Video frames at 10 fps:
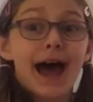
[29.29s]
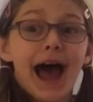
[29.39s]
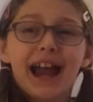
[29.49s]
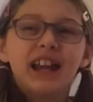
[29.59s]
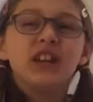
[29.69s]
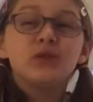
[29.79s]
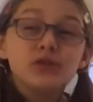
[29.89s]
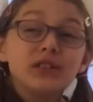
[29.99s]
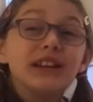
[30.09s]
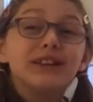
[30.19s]
I
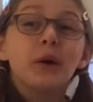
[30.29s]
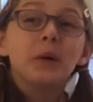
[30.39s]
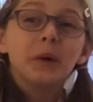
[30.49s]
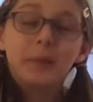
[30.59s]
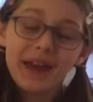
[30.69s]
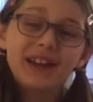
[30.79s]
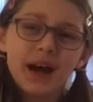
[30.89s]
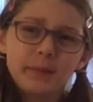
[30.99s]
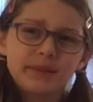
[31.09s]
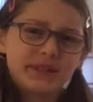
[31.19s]
usually don't wear
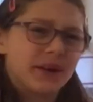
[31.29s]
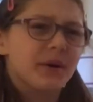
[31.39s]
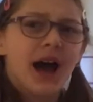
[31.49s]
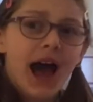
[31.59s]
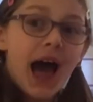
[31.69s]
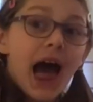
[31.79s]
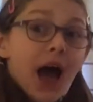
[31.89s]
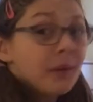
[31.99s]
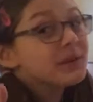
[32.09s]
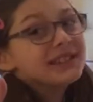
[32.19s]
makeup, so
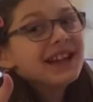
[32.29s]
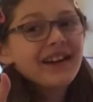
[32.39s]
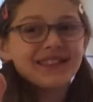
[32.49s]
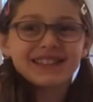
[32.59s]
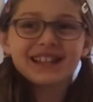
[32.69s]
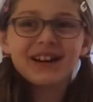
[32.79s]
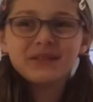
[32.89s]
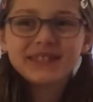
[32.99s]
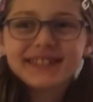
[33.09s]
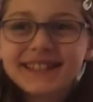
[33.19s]
we'll see how this goes.